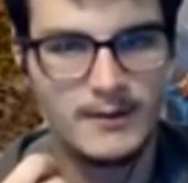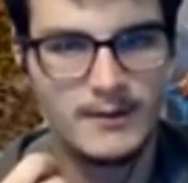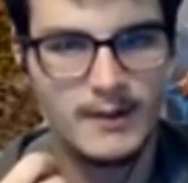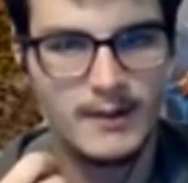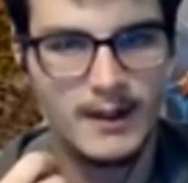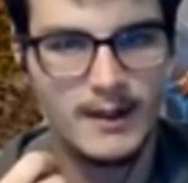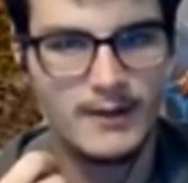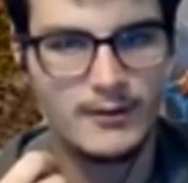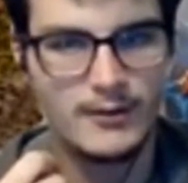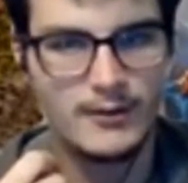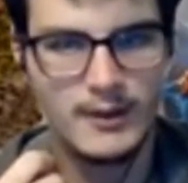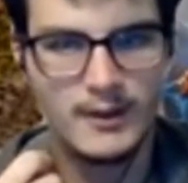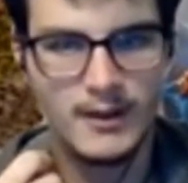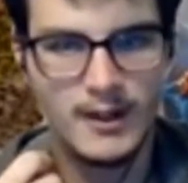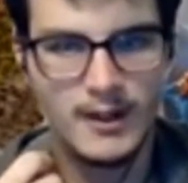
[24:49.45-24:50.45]
alive.
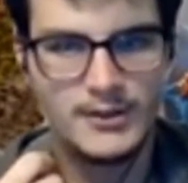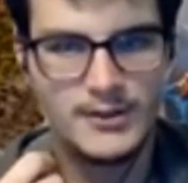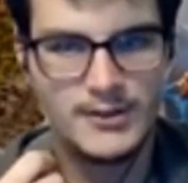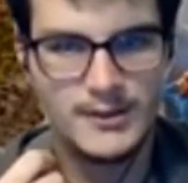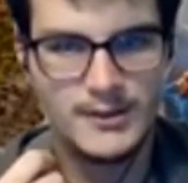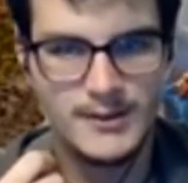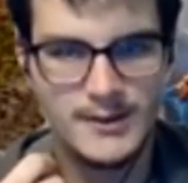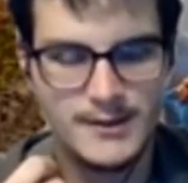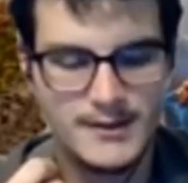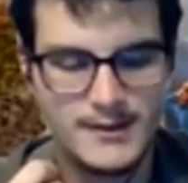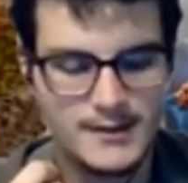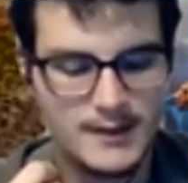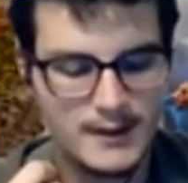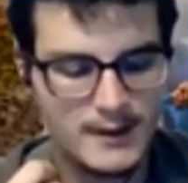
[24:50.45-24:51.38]
Consciousness is